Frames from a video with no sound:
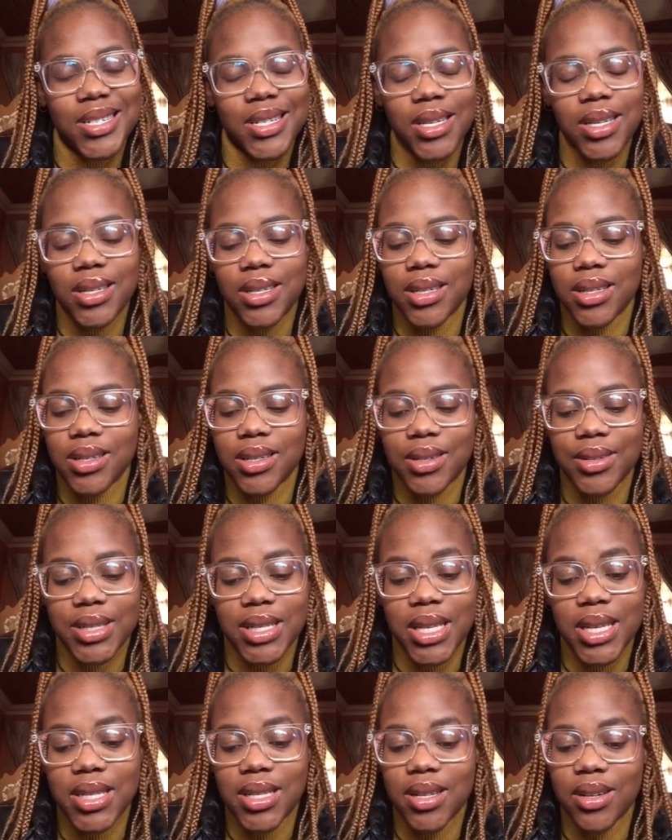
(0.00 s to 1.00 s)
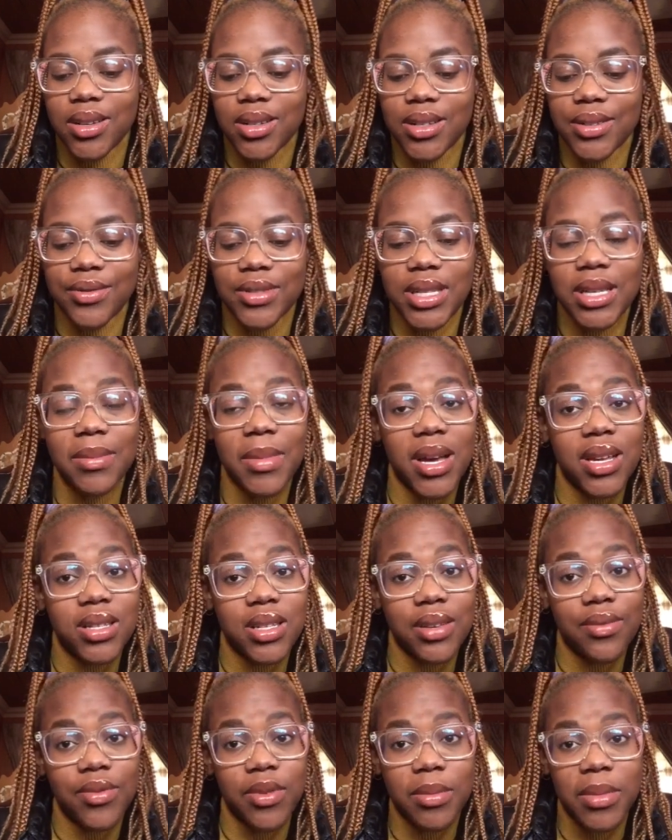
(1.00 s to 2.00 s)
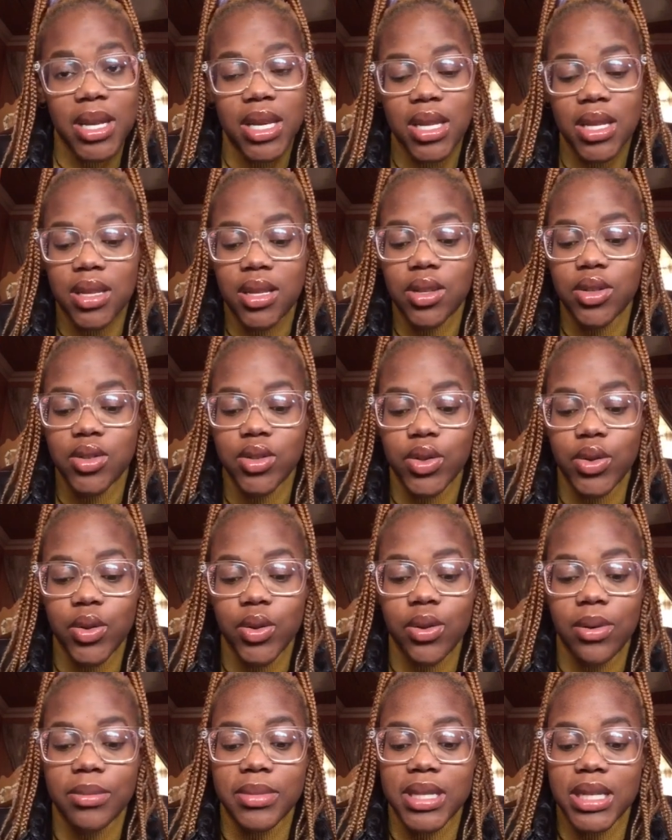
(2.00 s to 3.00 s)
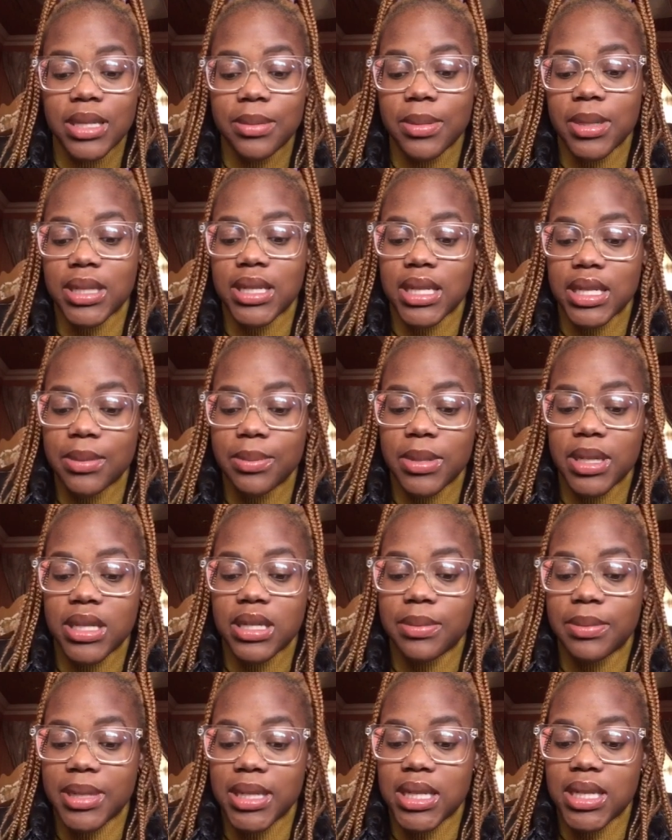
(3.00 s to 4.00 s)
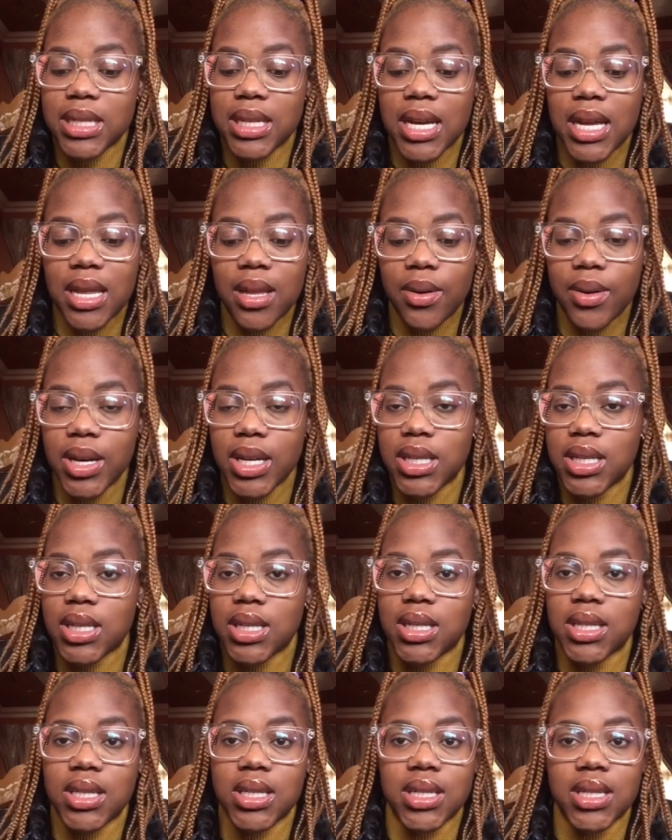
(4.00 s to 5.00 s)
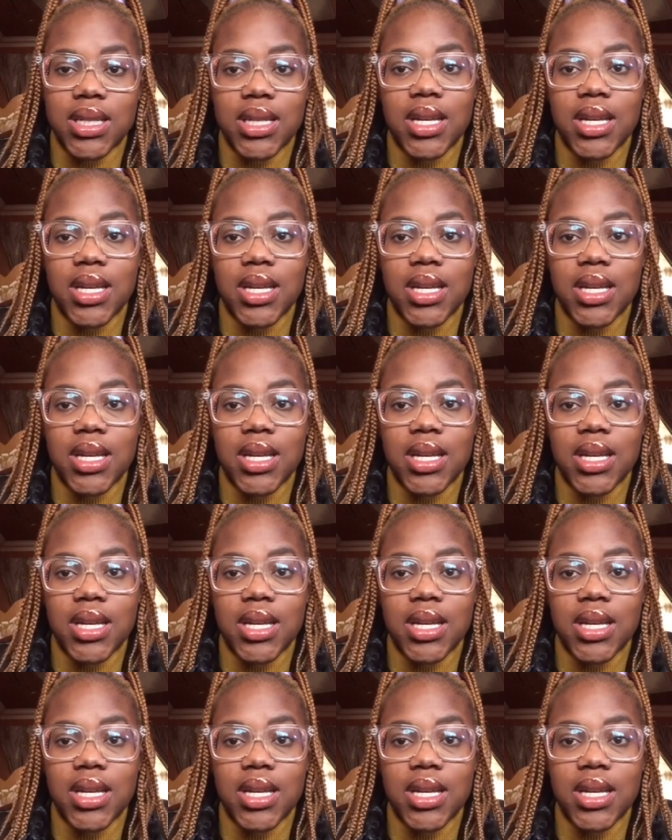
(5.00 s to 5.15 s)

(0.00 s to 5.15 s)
hey, it takes a lot. If you see me asking for money, then you know I'm desperate, but otherwise,